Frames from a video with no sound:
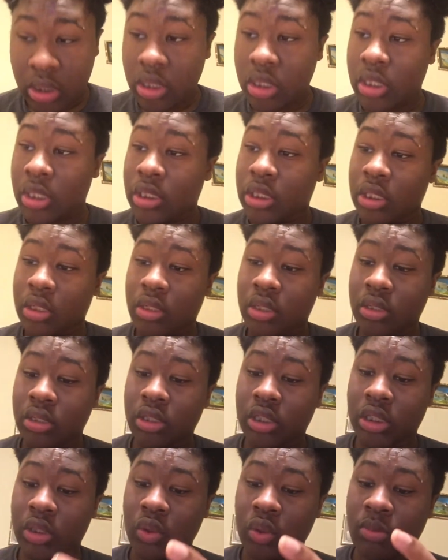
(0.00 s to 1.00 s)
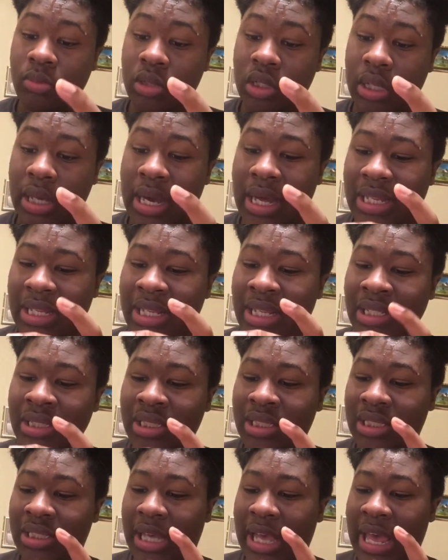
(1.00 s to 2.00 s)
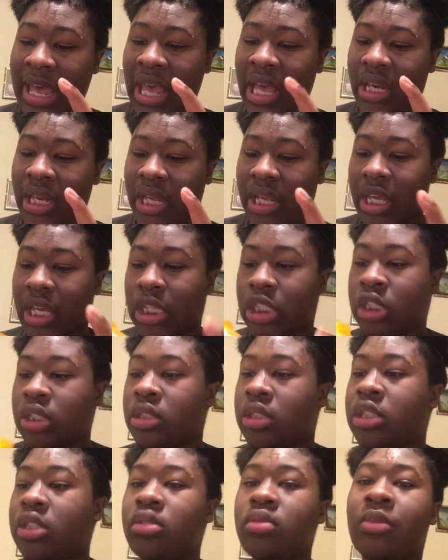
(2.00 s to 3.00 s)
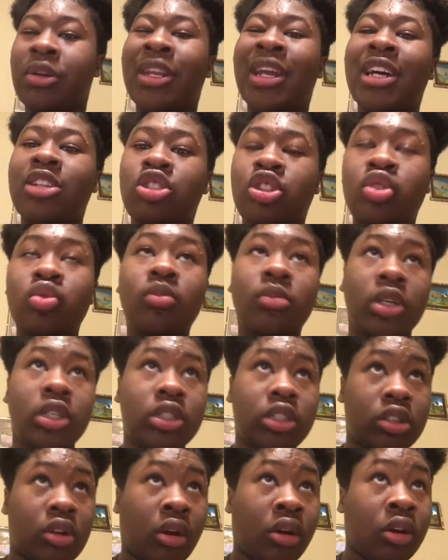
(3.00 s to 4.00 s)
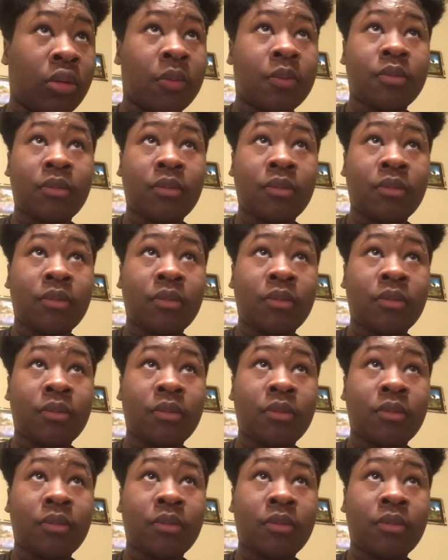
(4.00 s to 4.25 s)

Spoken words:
See, the thing is, normally I like to add extra gel, but not too much, alright?